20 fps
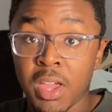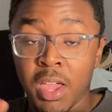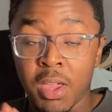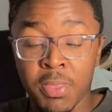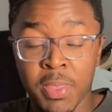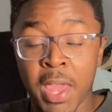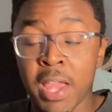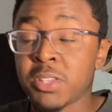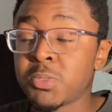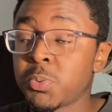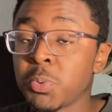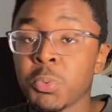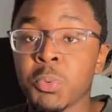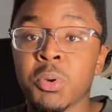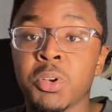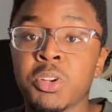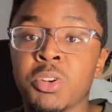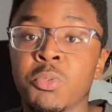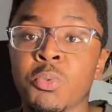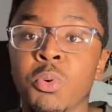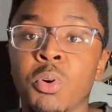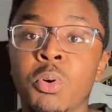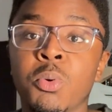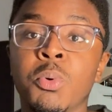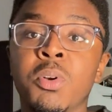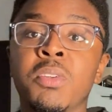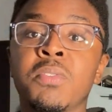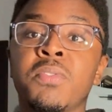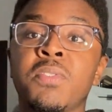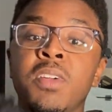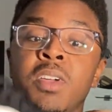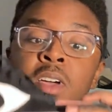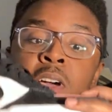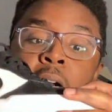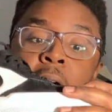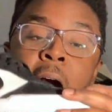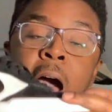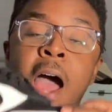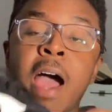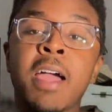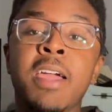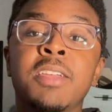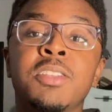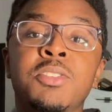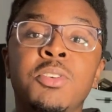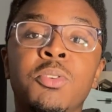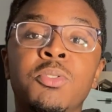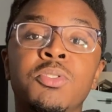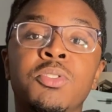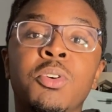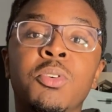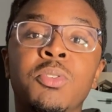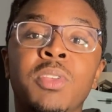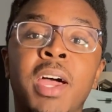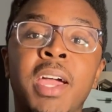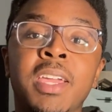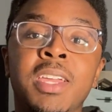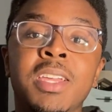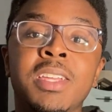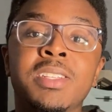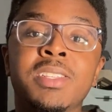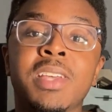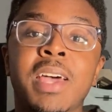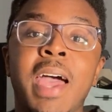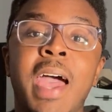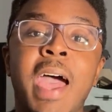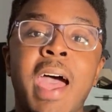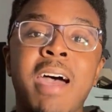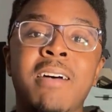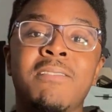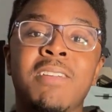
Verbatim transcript: That's what we're gonna roll with. I don't know Nike to have